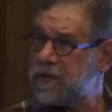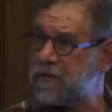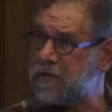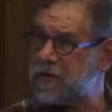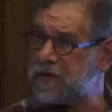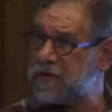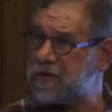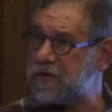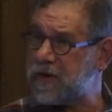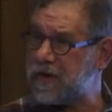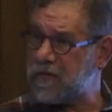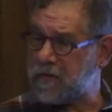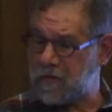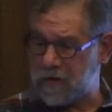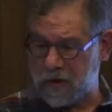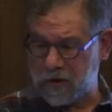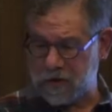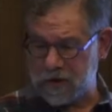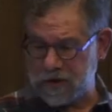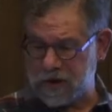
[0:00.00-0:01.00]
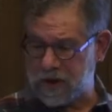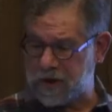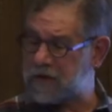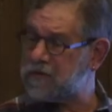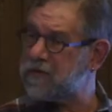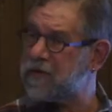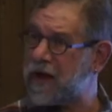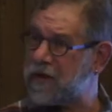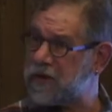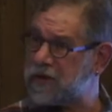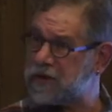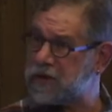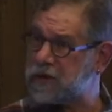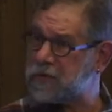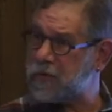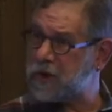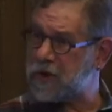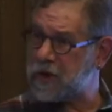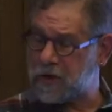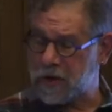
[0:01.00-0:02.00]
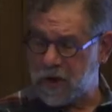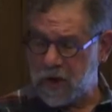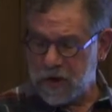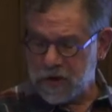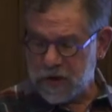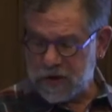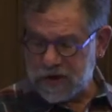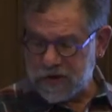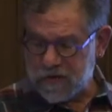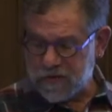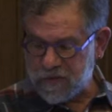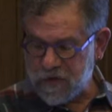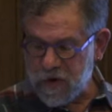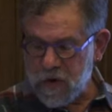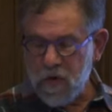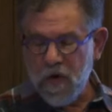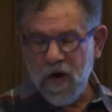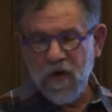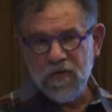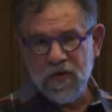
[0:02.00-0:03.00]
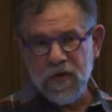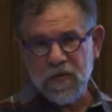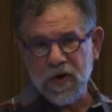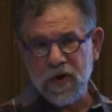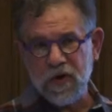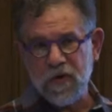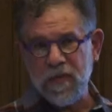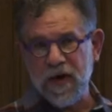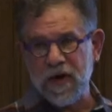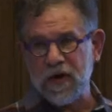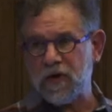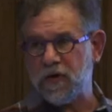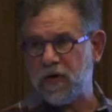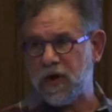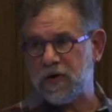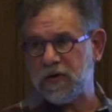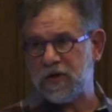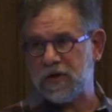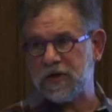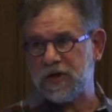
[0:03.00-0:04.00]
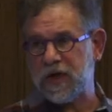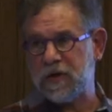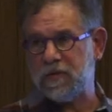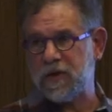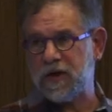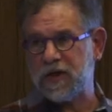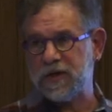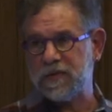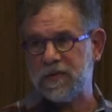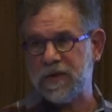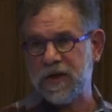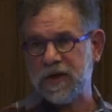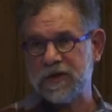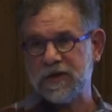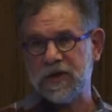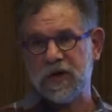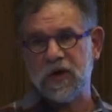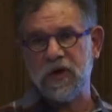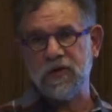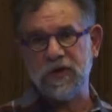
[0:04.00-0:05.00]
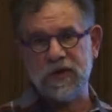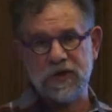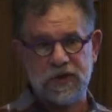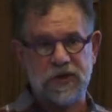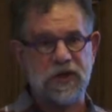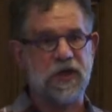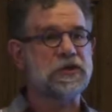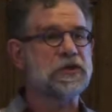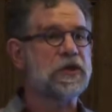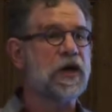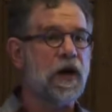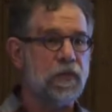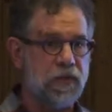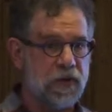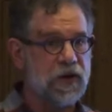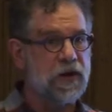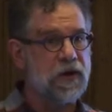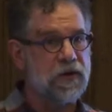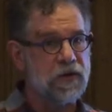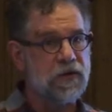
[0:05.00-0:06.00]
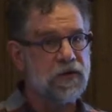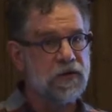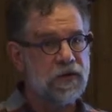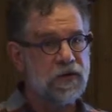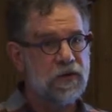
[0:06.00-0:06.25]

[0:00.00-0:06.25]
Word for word: Everyone understanding how this is working? There's a few of them that are better greater than 10 minutes because the code is just complicated.